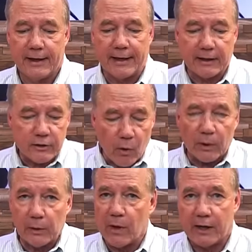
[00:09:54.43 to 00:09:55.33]
and I can
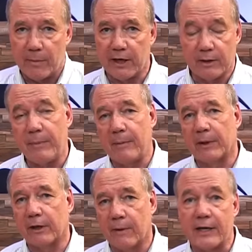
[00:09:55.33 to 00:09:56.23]
totally recommend it to people
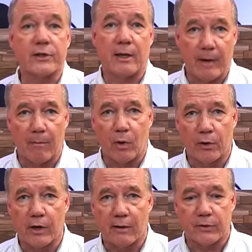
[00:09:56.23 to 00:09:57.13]
that are asking about motor
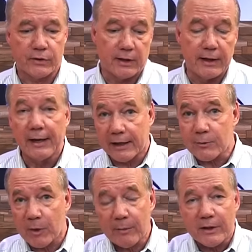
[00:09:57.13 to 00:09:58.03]
covers. And that's
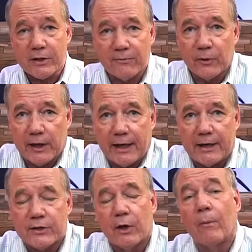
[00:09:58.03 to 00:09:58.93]
pretty much it for today.
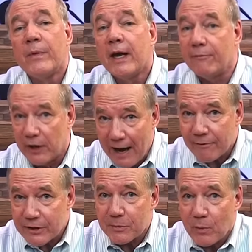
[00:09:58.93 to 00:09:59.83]
So if you
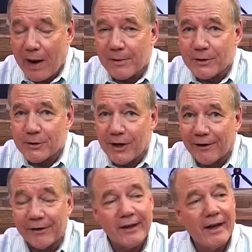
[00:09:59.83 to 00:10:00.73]
haven't subscribed to the
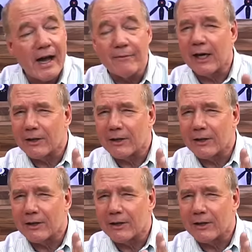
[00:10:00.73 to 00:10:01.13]
channel, I've got